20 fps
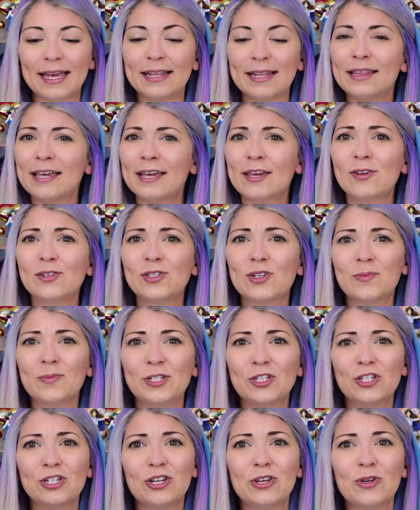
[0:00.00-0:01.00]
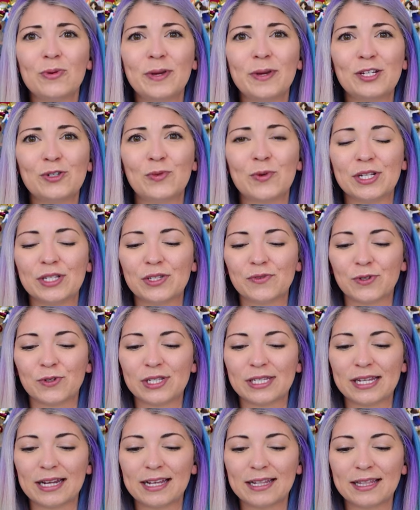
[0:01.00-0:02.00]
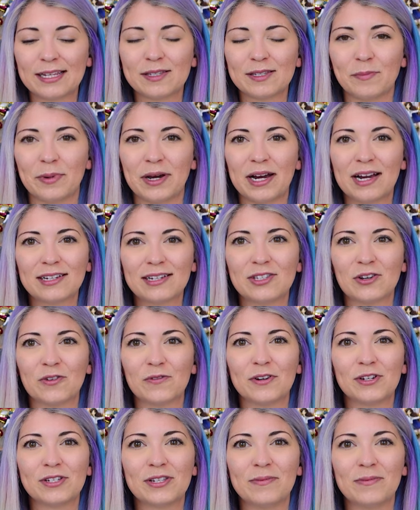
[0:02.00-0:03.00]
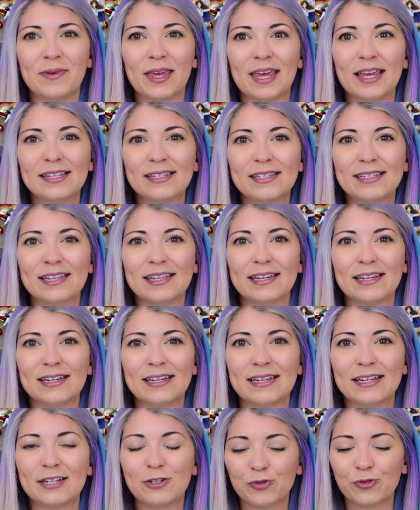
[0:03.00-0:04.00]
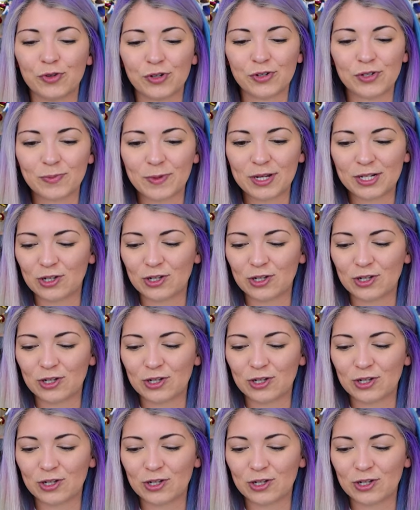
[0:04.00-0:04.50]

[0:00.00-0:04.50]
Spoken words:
And thank you so much to YumeTwins for sending this box over to me to introduce me